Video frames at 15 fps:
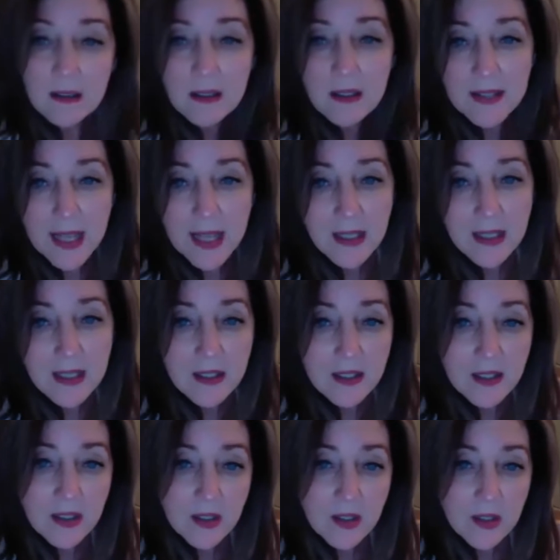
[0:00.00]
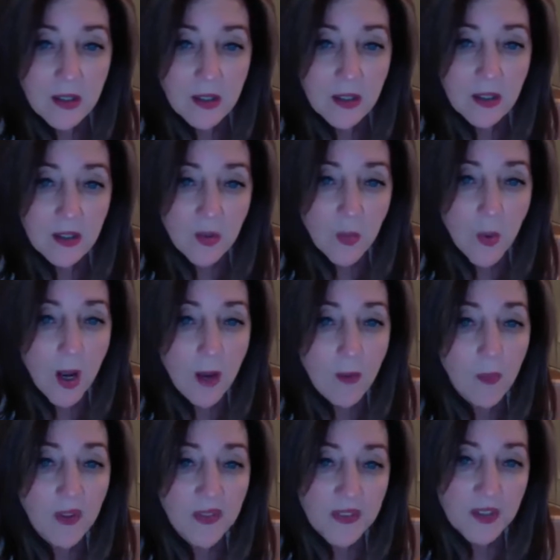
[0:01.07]
that is the schwa
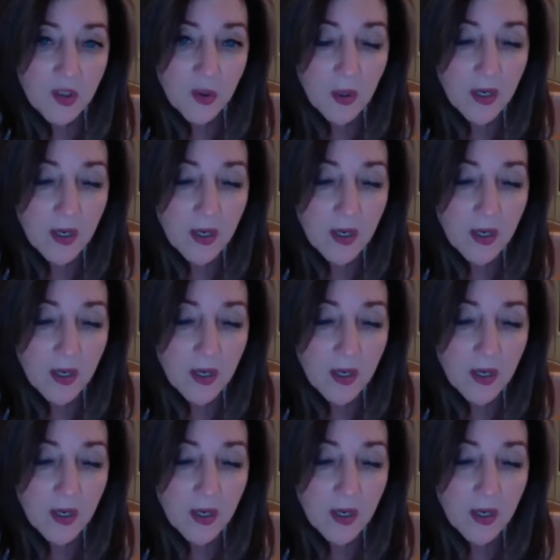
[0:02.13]
with the short